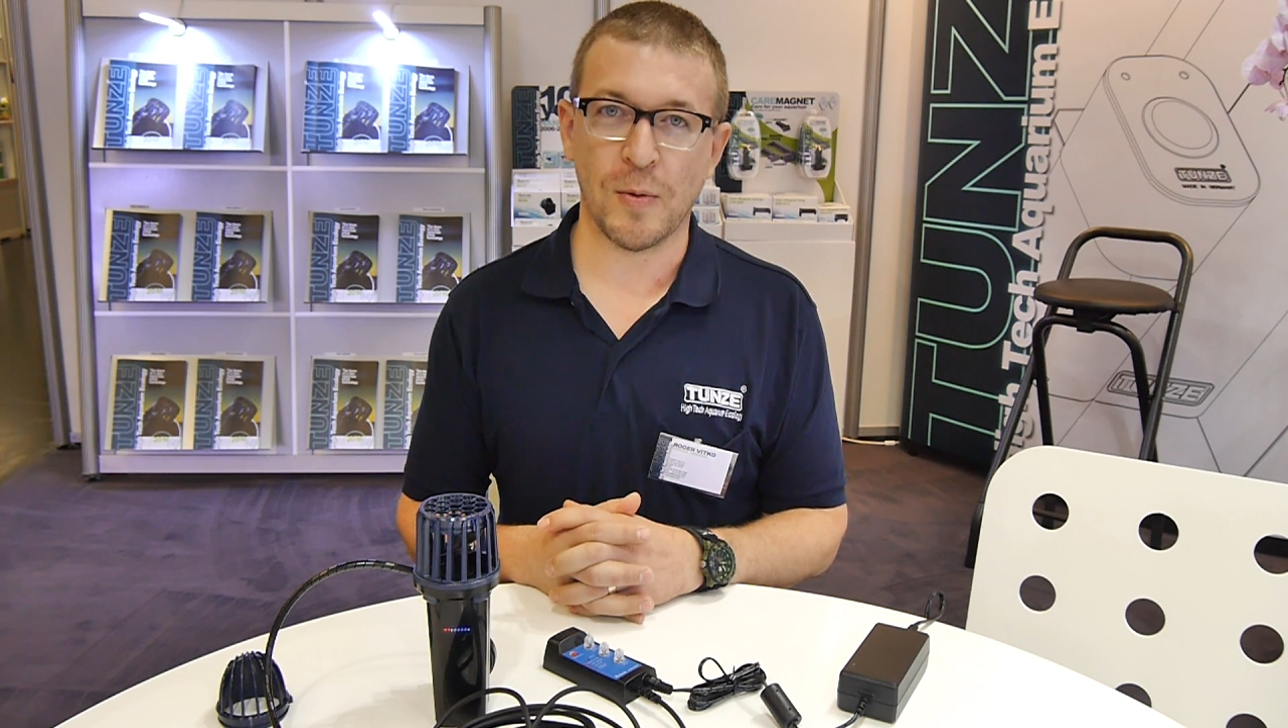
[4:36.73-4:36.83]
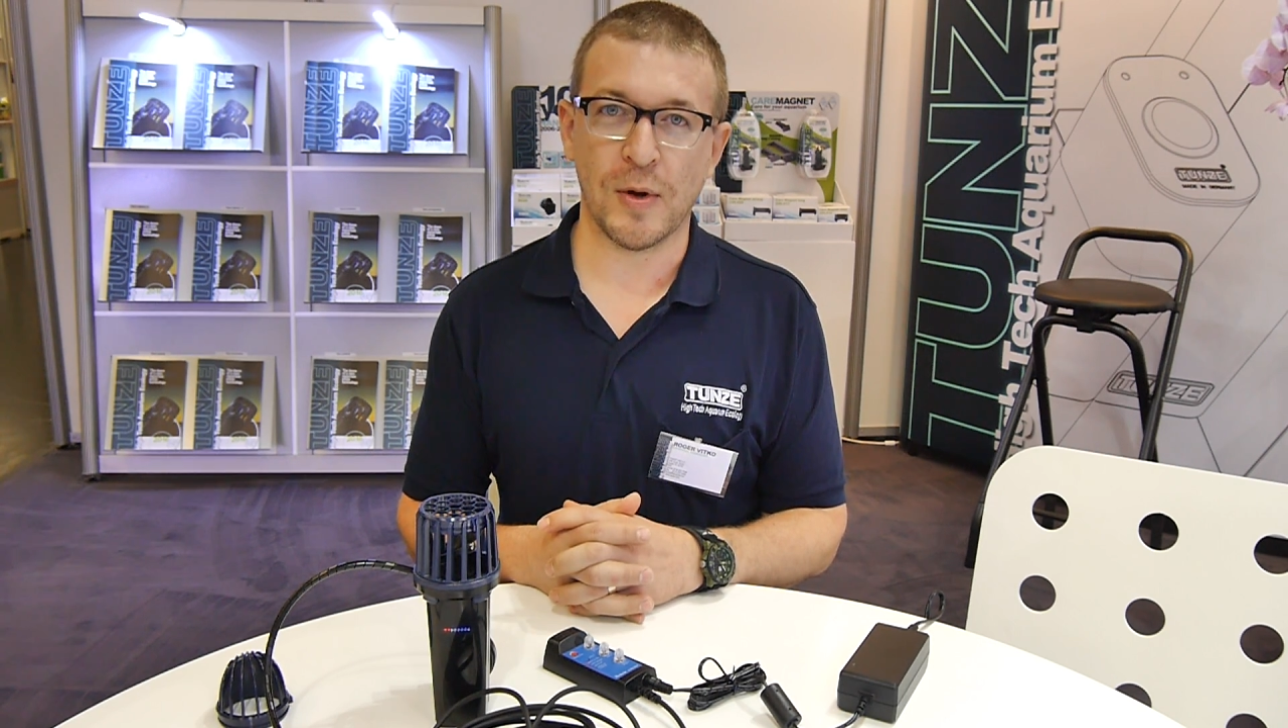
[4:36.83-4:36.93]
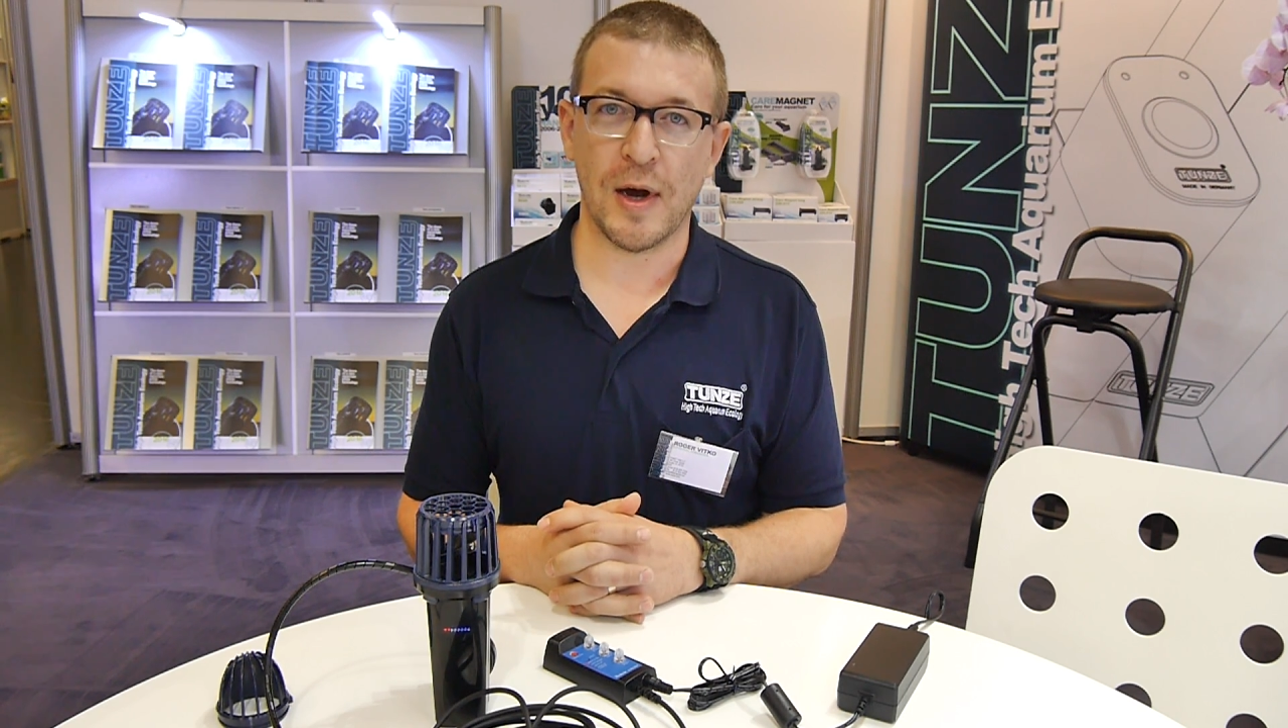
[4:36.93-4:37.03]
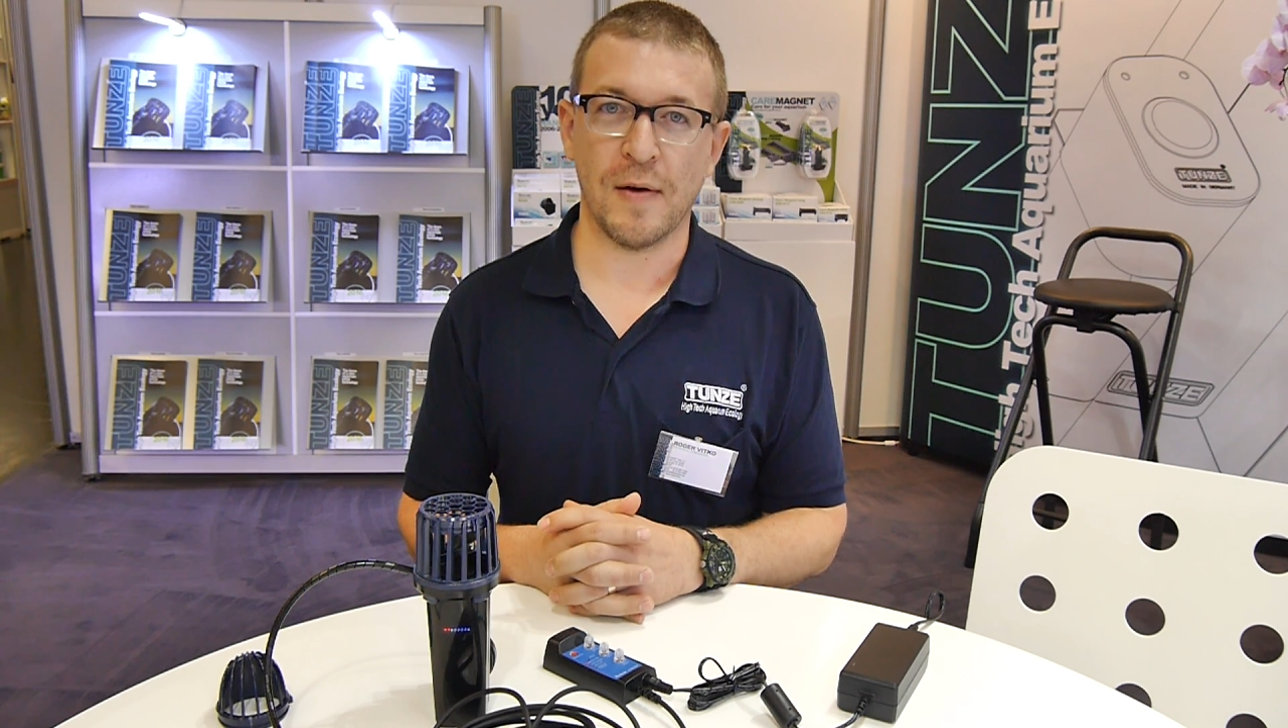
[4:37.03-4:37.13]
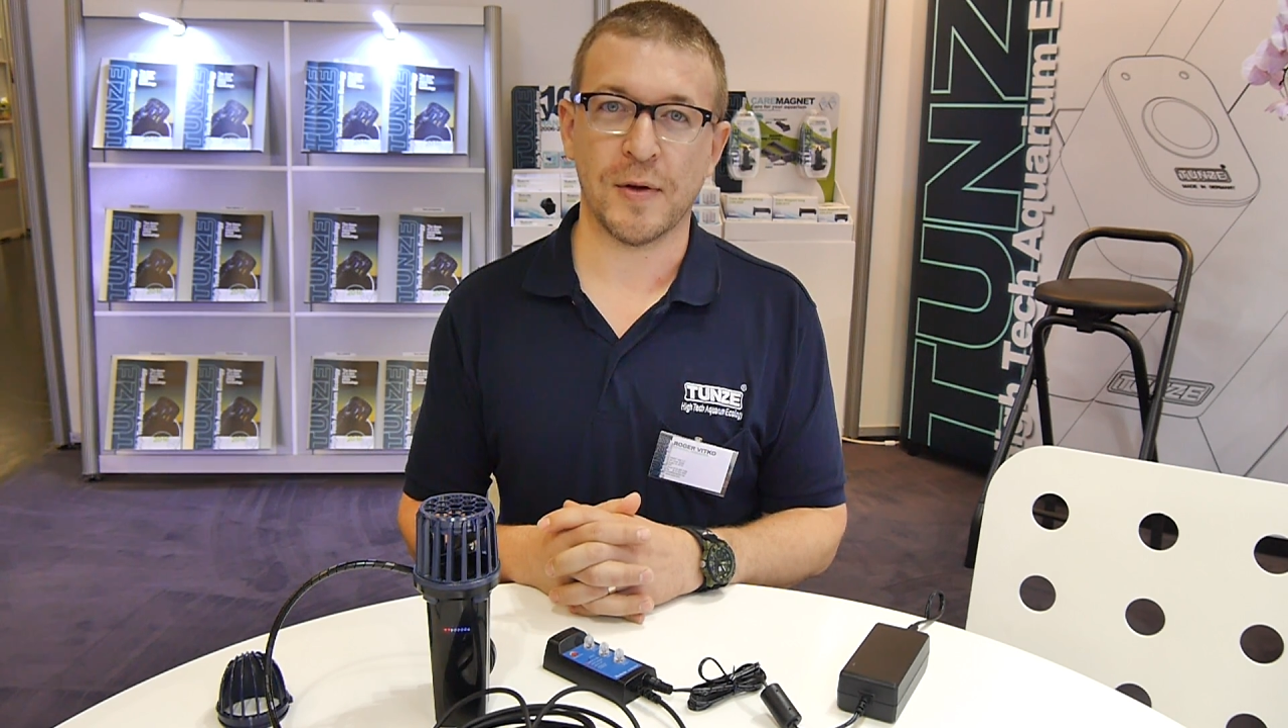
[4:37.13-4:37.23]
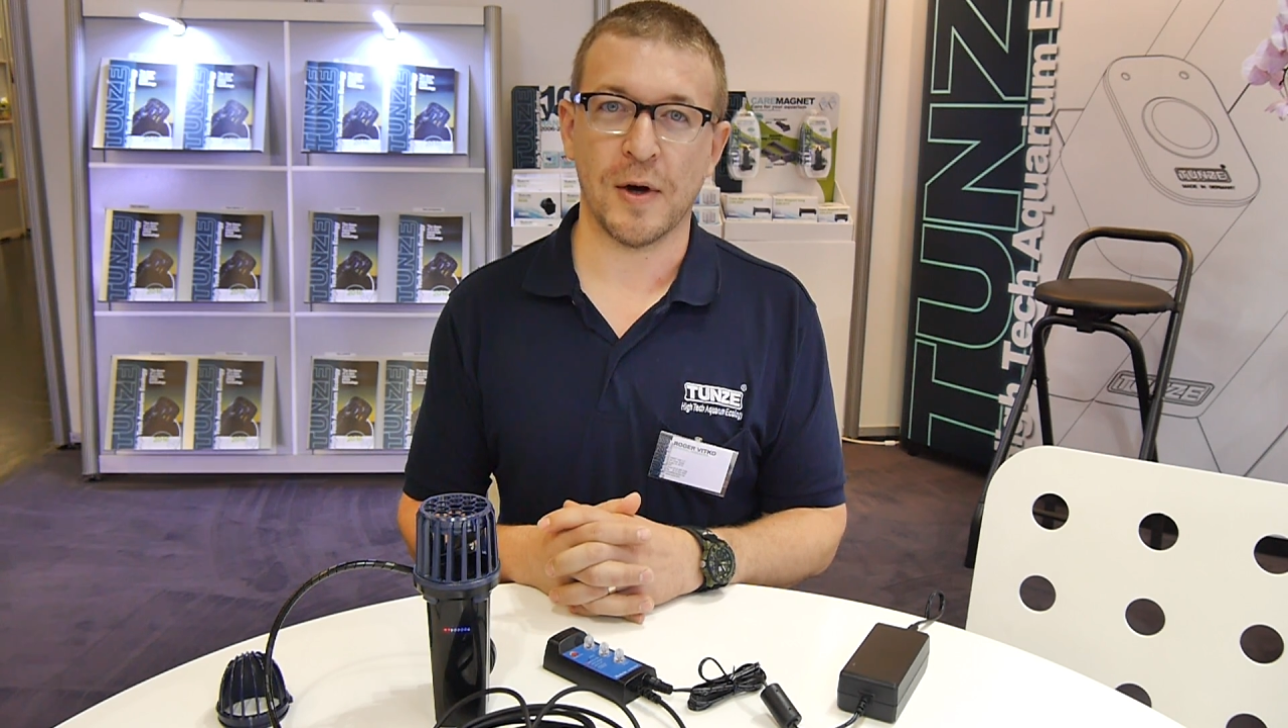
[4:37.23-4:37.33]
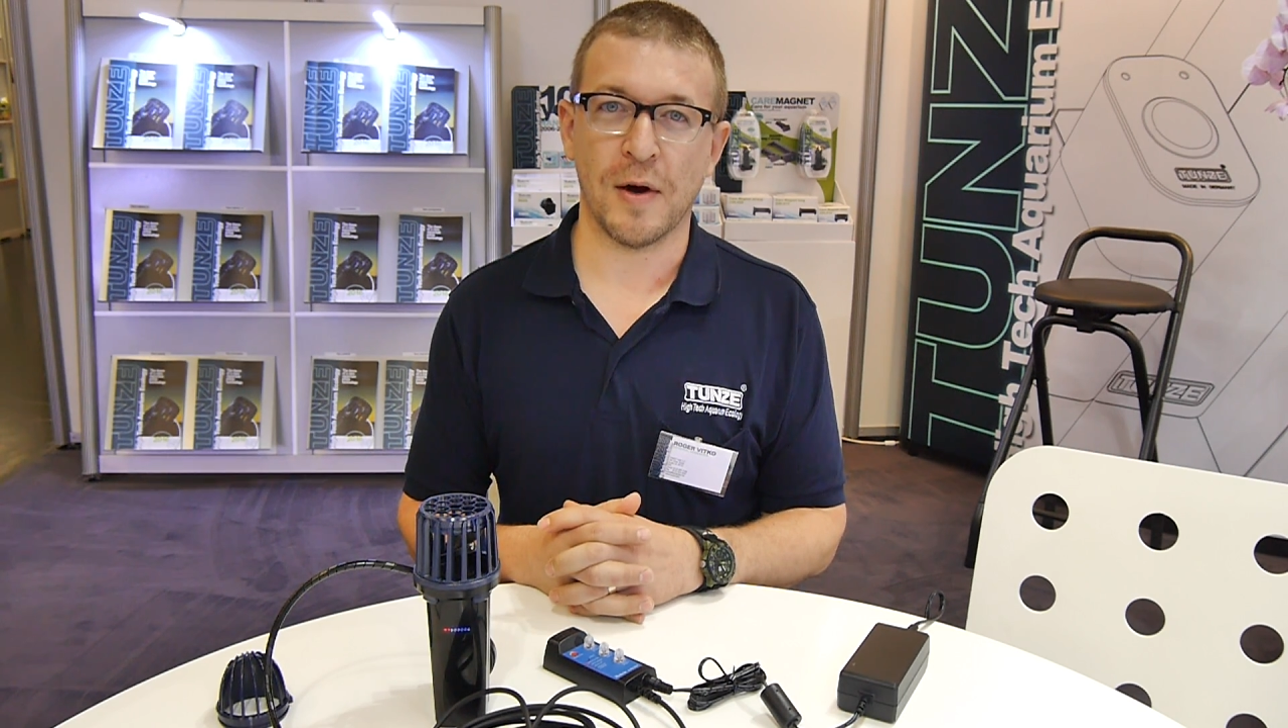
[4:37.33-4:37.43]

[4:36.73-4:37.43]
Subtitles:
what we have to